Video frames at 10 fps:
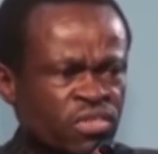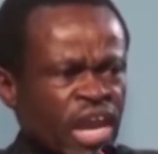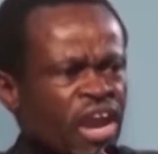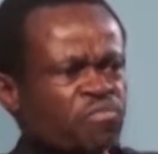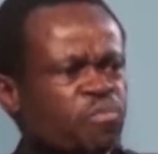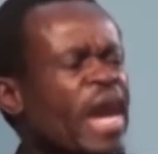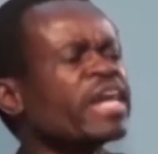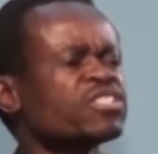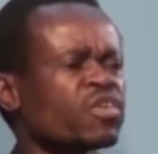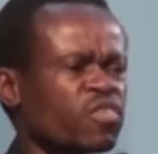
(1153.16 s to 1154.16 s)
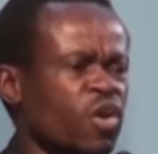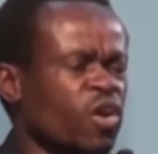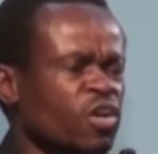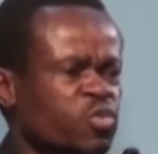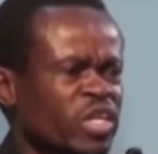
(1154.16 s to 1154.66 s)
They have beds of
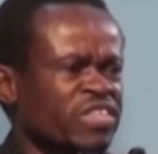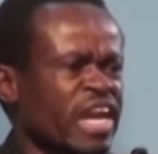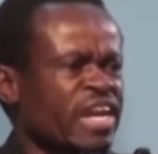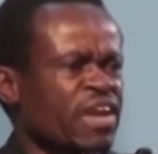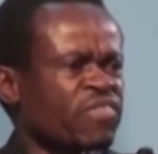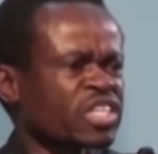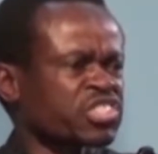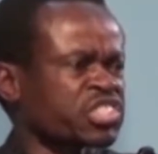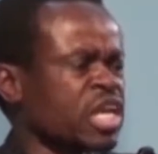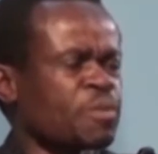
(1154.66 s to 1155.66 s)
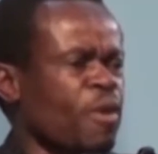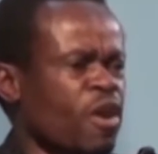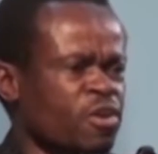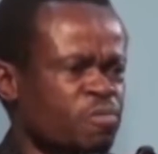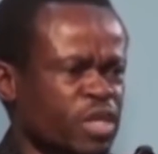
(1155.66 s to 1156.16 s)
gold which they never sleep
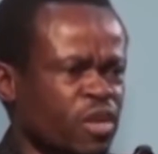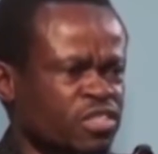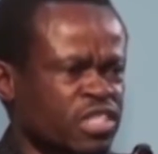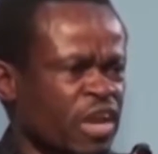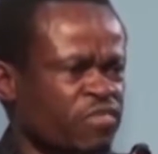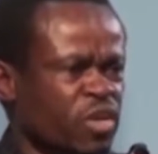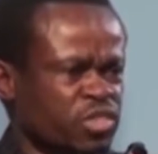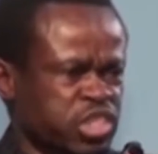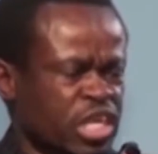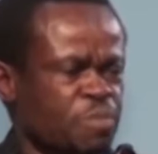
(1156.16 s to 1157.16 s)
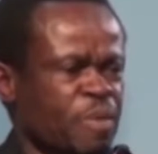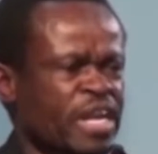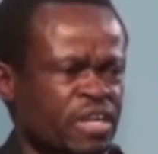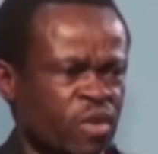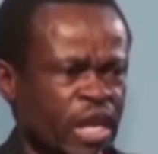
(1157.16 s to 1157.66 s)
on because they have no sleep
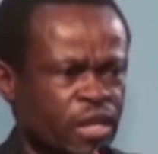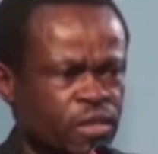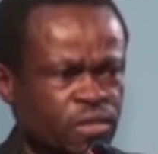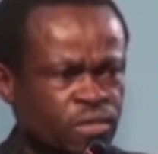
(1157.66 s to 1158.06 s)
anyway.